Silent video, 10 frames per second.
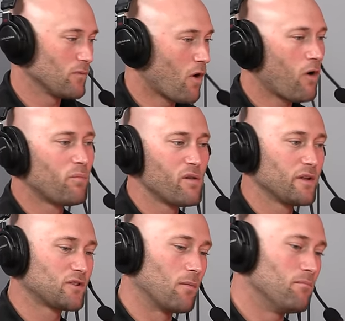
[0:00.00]
all
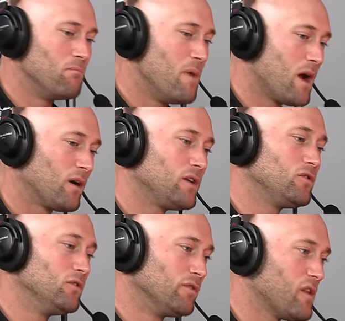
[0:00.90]
bullets are married
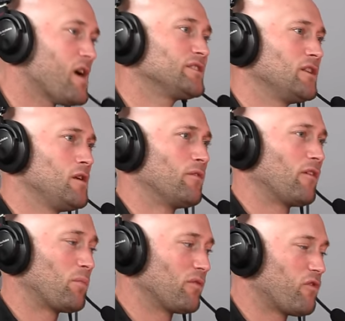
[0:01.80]
to velocity
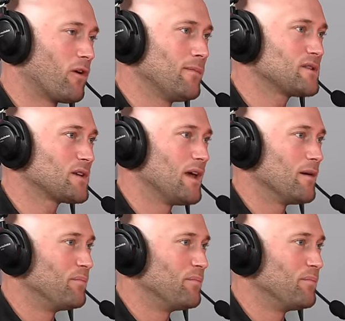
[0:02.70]
for performance,